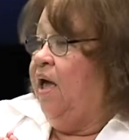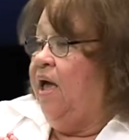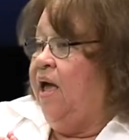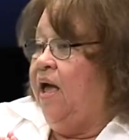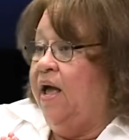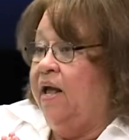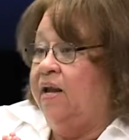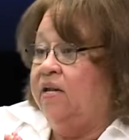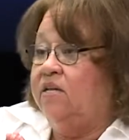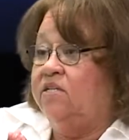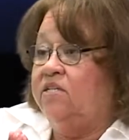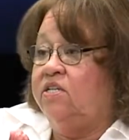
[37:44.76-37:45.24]

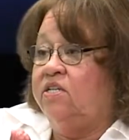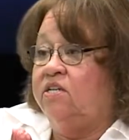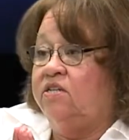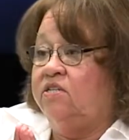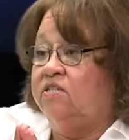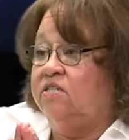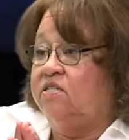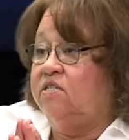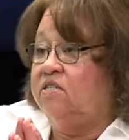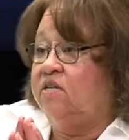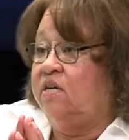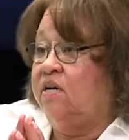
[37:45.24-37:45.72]
and
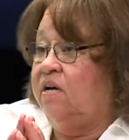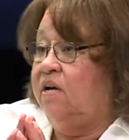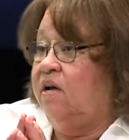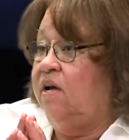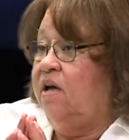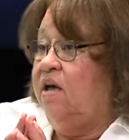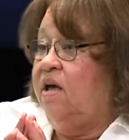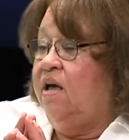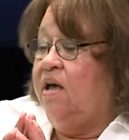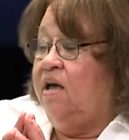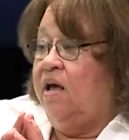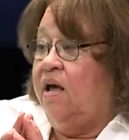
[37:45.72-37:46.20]
there's
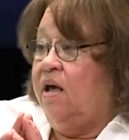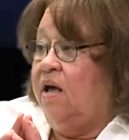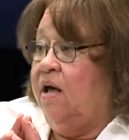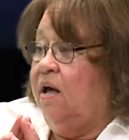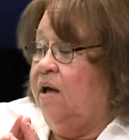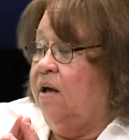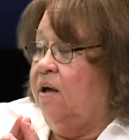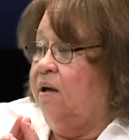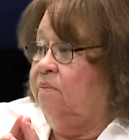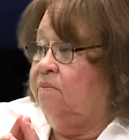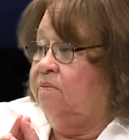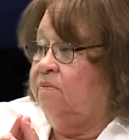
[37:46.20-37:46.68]

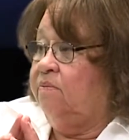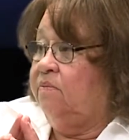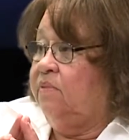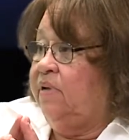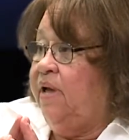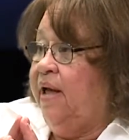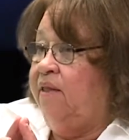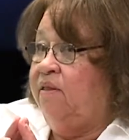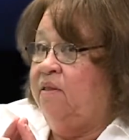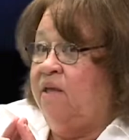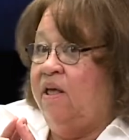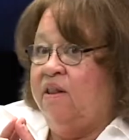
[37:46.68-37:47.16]

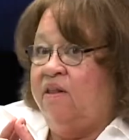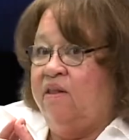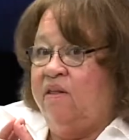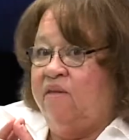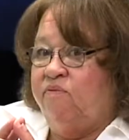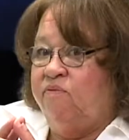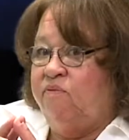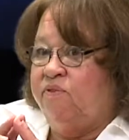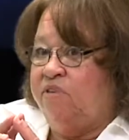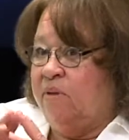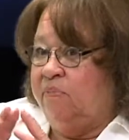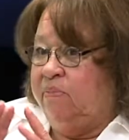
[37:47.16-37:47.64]
and
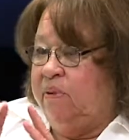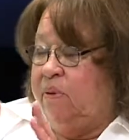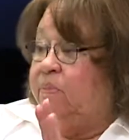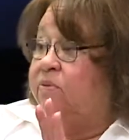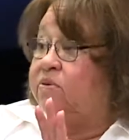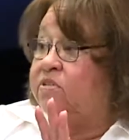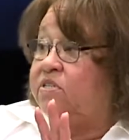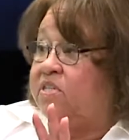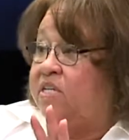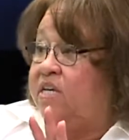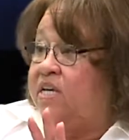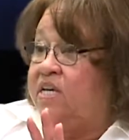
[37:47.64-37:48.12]
if some
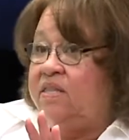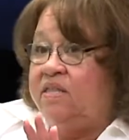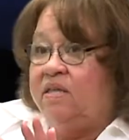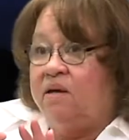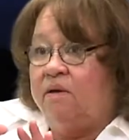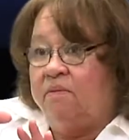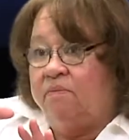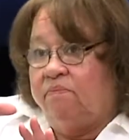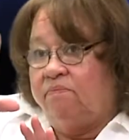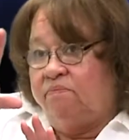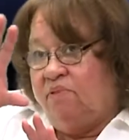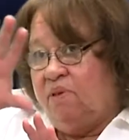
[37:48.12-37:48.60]
people see
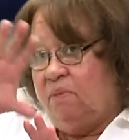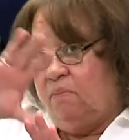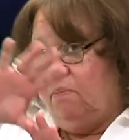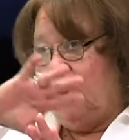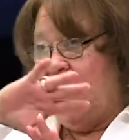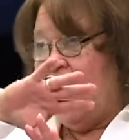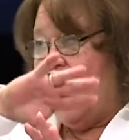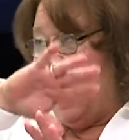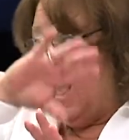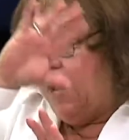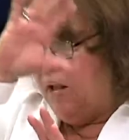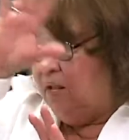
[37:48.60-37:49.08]
the
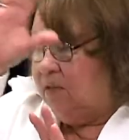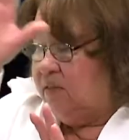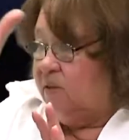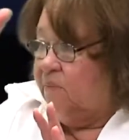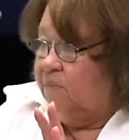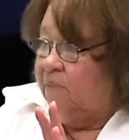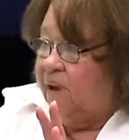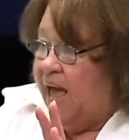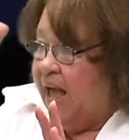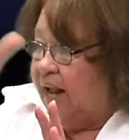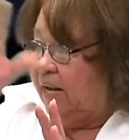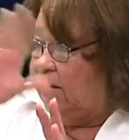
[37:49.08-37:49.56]

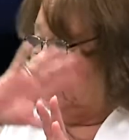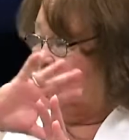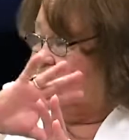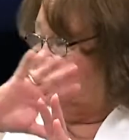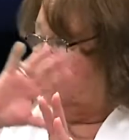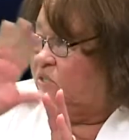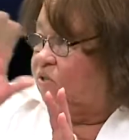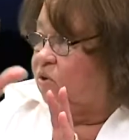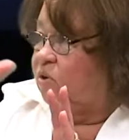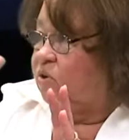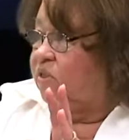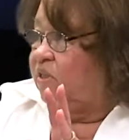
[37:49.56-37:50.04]

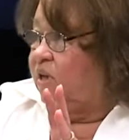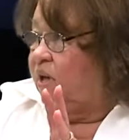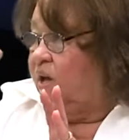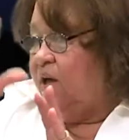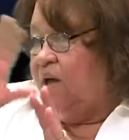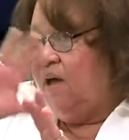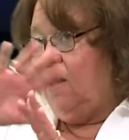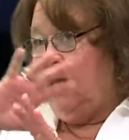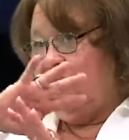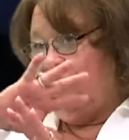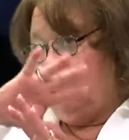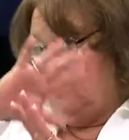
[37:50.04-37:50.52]
blackness or
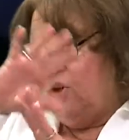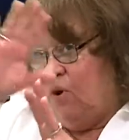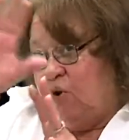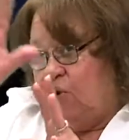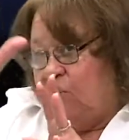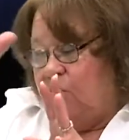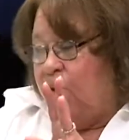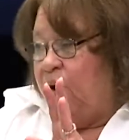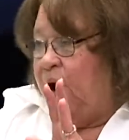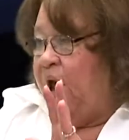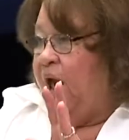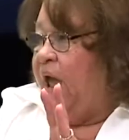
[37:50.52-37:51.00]
the
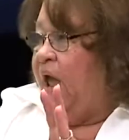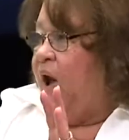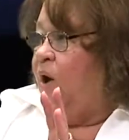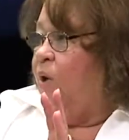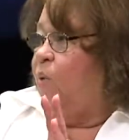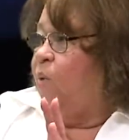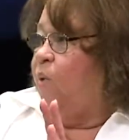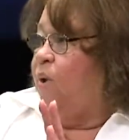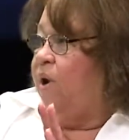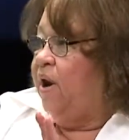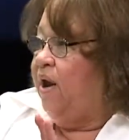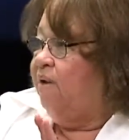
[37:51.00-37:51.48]
gray or
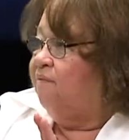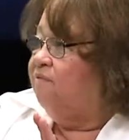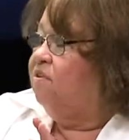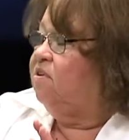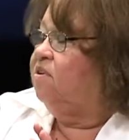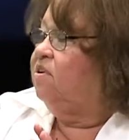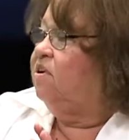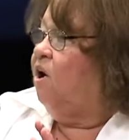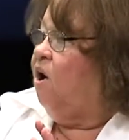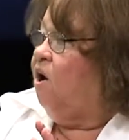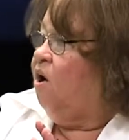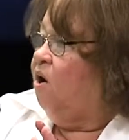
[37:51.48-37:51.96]

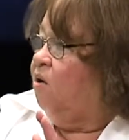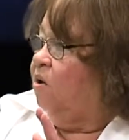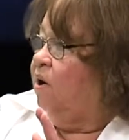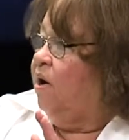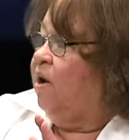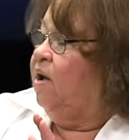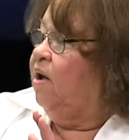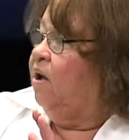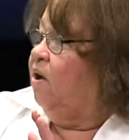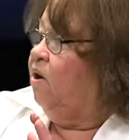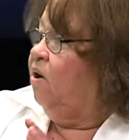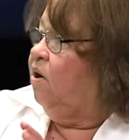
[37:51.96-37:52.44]
whatever
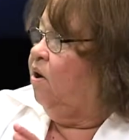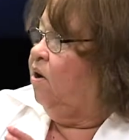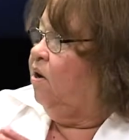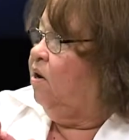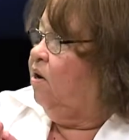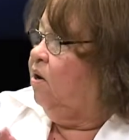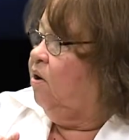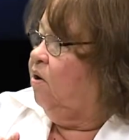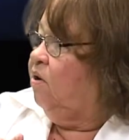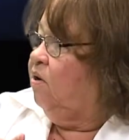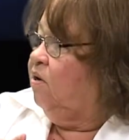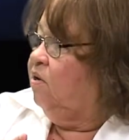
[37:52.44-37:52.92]
aura
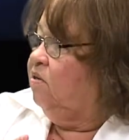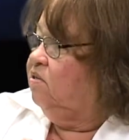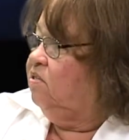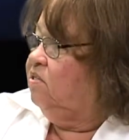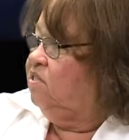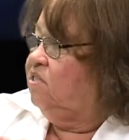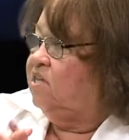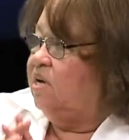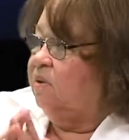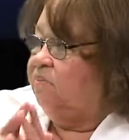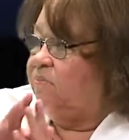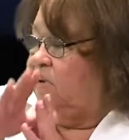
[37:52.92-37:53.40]
or
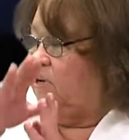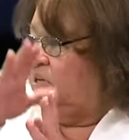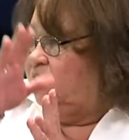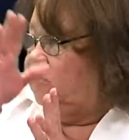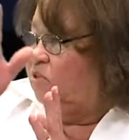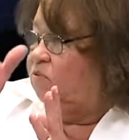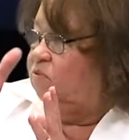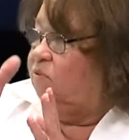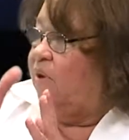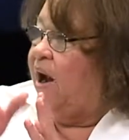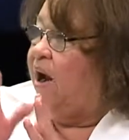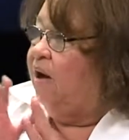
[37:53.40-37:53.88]
something
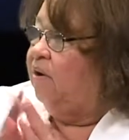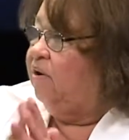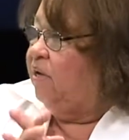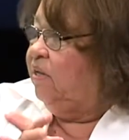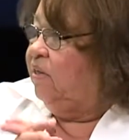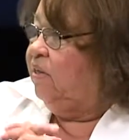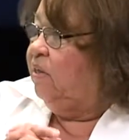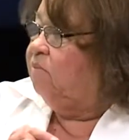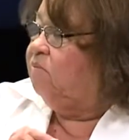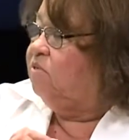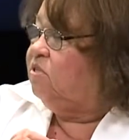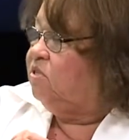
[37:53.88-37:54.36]

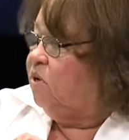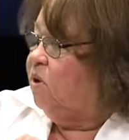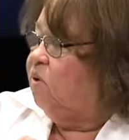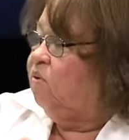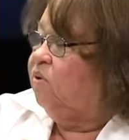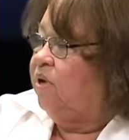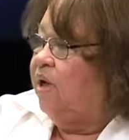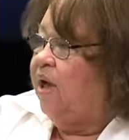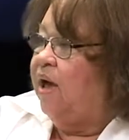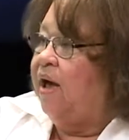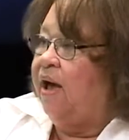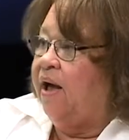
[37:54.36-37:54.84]
surrounding them. So
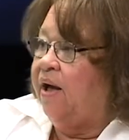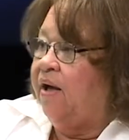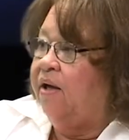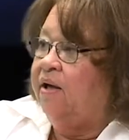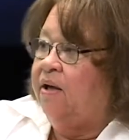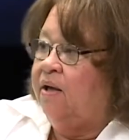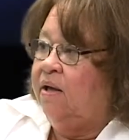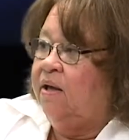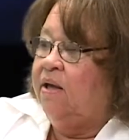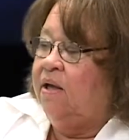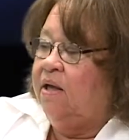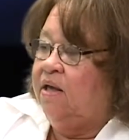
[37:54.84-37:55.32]
yeah,
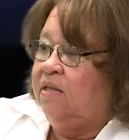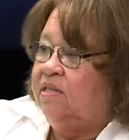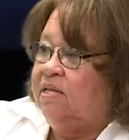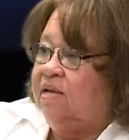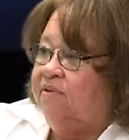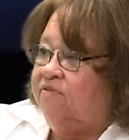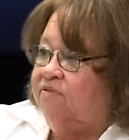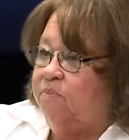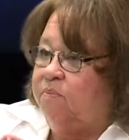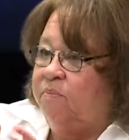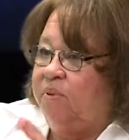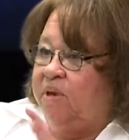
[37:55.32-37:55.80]

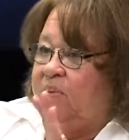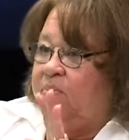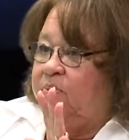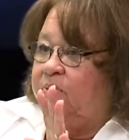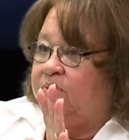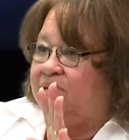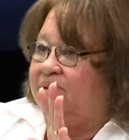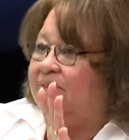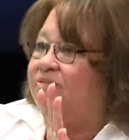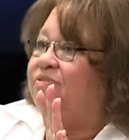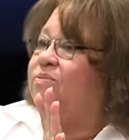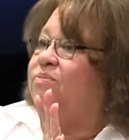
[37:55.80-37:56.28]
different
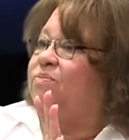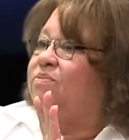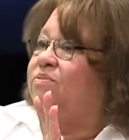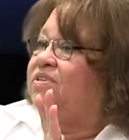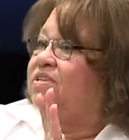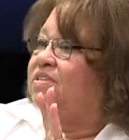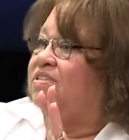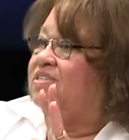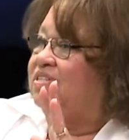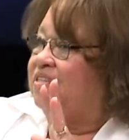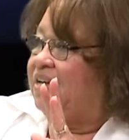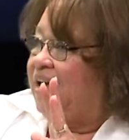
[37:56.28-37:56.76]
people, different
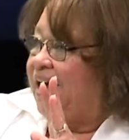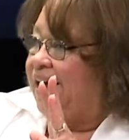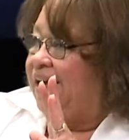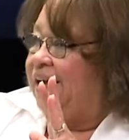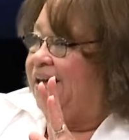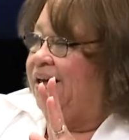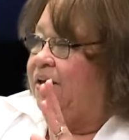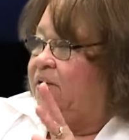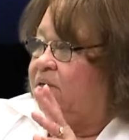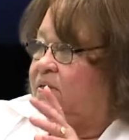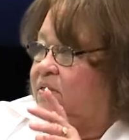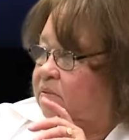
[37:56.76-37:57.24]

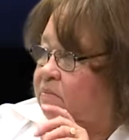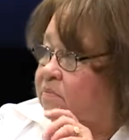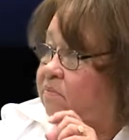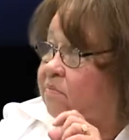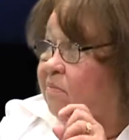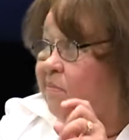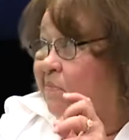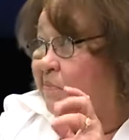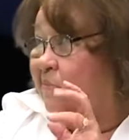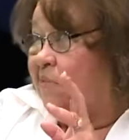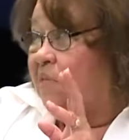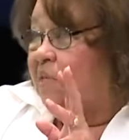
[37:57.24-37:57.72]
psychics,
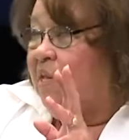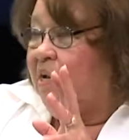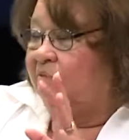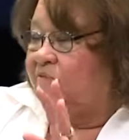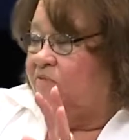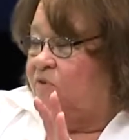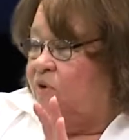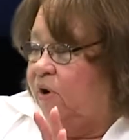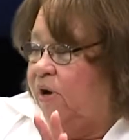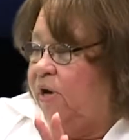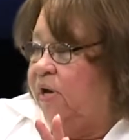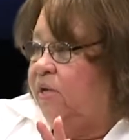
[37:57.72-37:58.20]

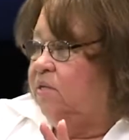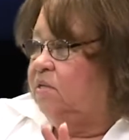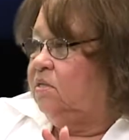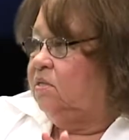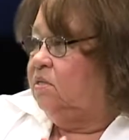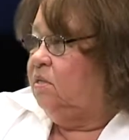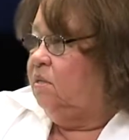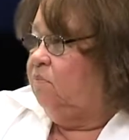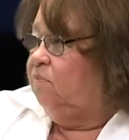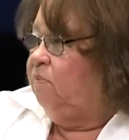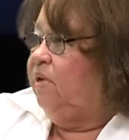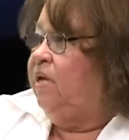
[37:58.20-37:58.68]

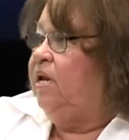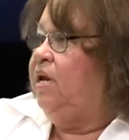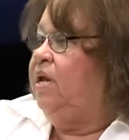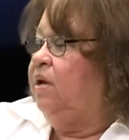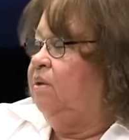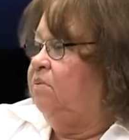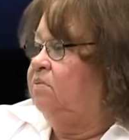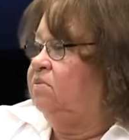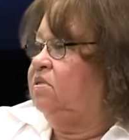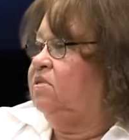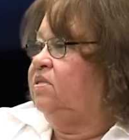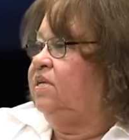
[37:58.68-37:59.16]
clairvoyants,
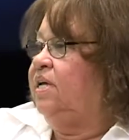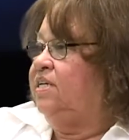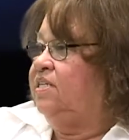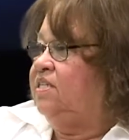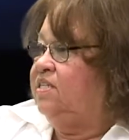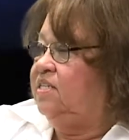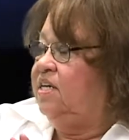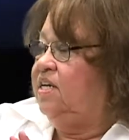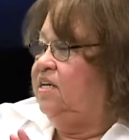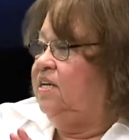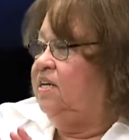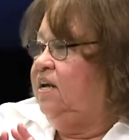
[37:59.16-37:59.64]
mediums. They
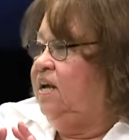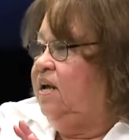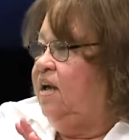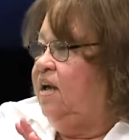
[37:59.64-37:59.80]
see